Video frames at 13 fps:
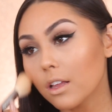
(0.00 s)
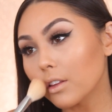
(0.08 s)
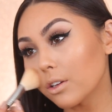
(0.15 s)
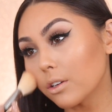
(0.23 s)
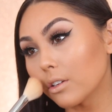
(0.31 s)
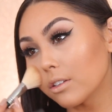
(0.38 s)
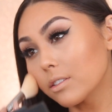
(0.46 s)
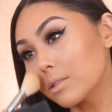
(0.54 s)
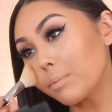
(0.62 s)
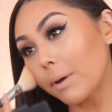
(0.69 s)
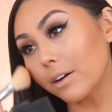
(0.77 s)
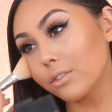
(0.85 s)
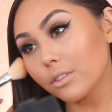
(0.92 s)
little
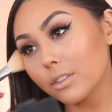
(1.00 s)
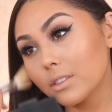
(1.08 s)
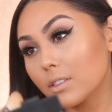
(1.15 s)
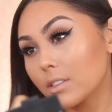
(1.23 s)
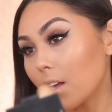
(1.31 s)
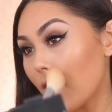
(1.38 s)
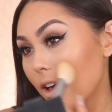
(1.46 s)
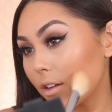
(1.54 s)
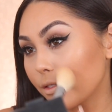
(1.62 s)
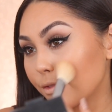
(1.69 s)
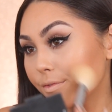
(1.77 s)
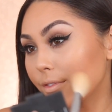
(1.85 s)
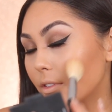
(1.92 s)
speckles
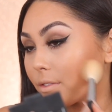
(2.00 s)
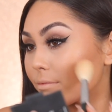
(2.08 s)
of